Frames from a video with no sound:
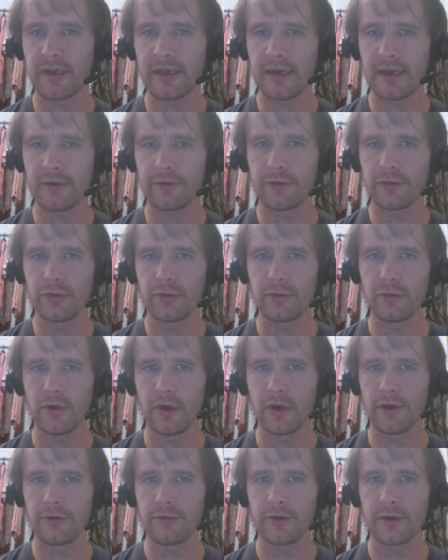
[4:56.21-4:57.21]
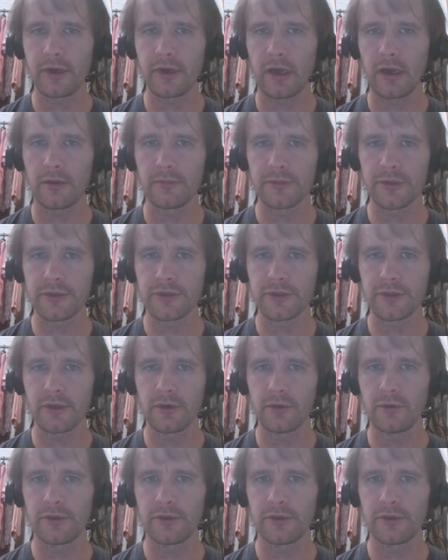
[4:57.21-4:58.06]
it out to 100 columns or so,